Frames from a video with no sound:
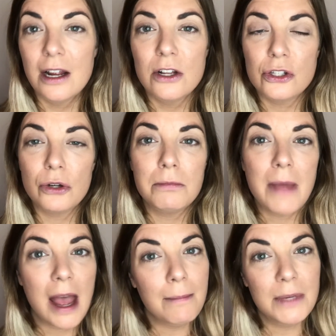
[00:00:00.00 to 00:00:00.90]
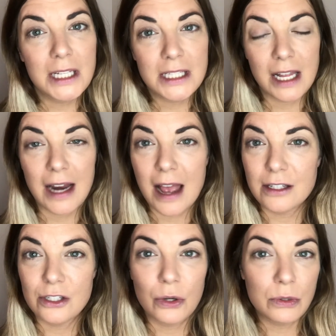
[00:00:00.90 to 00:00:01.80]
So matte means that it has
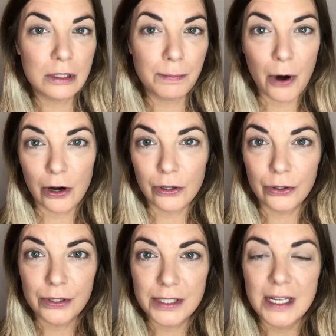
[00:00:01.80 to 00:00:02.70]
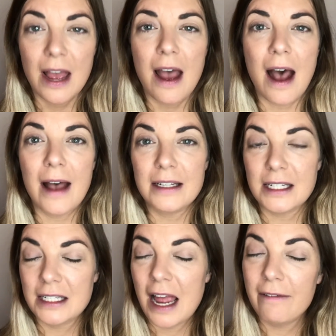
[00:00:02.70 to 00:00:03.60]
no sparkles, it
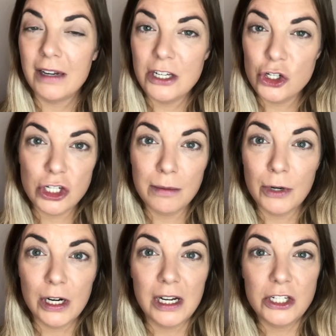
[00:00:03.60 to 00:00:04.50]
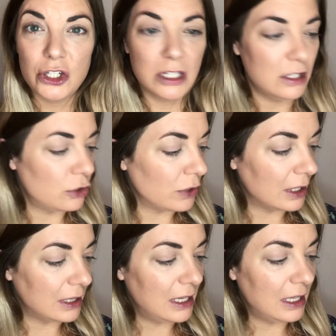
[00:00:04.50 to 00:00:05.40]
doesn't have any shimmer, it's just
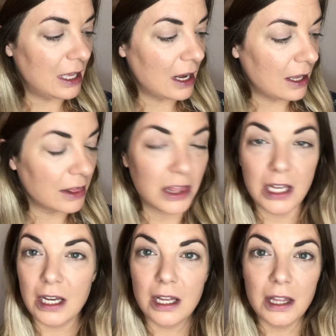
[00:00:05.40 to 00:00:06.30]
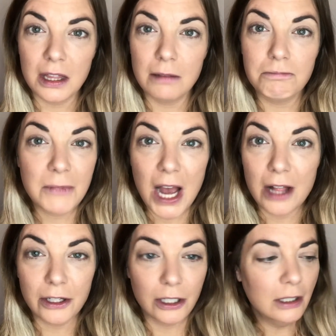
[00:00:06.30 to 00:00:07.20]
strictly the
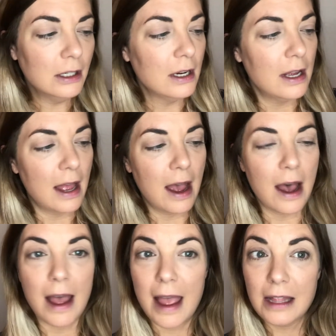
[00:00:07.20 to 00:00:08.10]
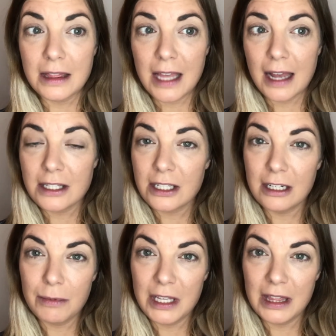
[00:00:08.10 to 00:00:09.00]
color. And that's going to
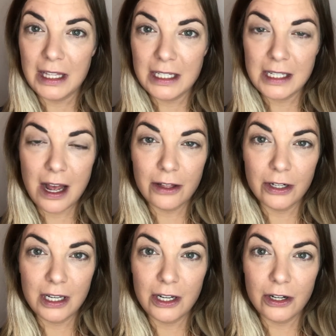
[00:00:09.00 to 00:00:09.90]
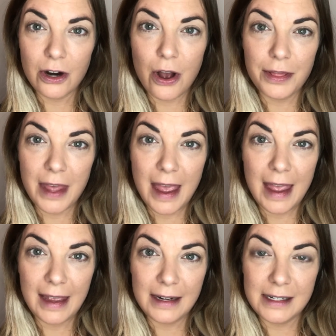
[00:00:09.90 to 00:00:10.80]
be this color here on the
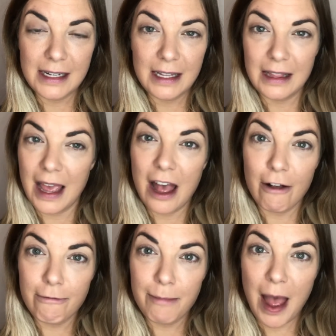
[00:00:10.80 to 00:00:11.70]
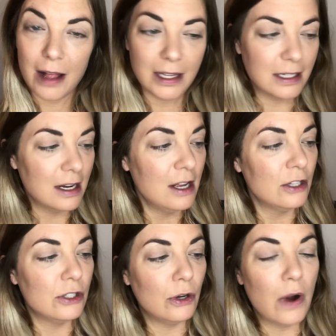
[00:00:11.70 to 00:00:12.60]
end in the e.l.f. palette.
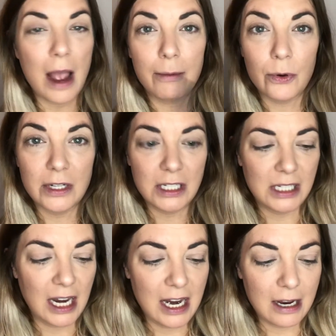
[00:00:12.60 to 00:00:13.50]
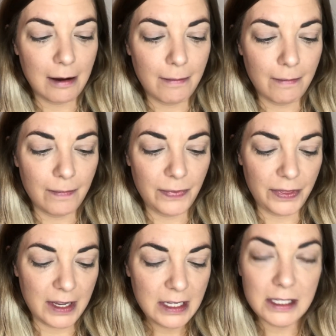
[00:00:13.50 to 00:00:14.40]
So I'm going to take
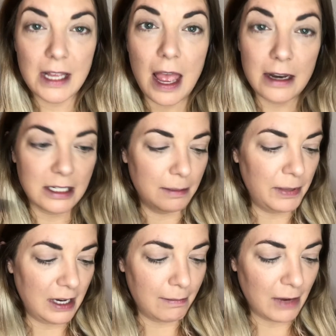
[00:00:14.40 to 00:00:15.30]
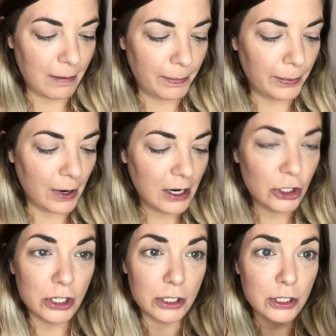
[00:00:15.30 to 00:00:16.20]
this and dip it in my
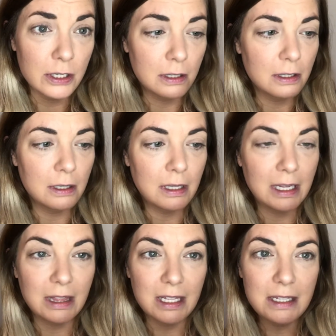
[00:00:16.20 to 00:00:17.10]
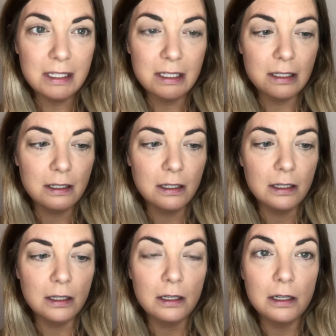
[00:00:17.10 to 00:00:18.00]
brush like this.
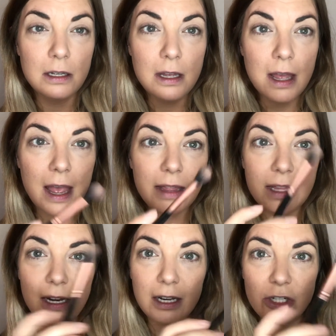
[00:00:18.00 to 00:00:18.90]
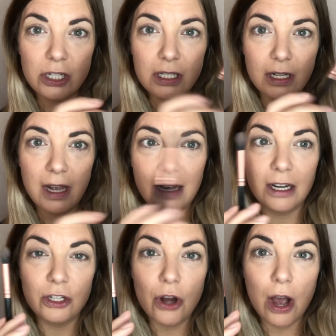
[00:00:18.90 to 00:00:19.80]
And then I just kind of
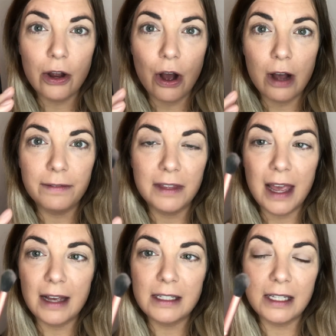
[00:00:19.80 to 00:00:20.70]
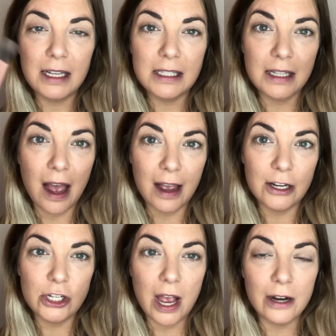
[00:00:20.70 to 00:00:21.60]
knock off the excess
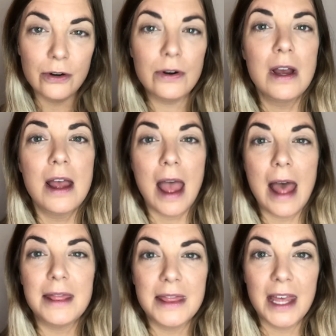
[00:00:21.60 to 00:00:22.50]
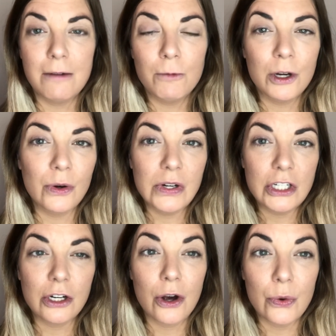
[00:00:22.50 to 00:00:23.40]
eyeshadow. And then we're going to
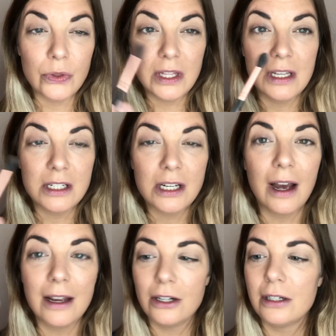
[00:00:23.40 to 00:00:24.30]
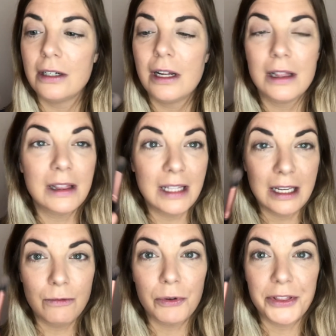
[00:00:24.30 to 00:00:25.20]
coat the entire lid
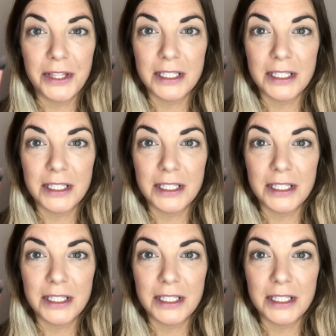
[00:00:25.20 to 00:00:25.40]
with this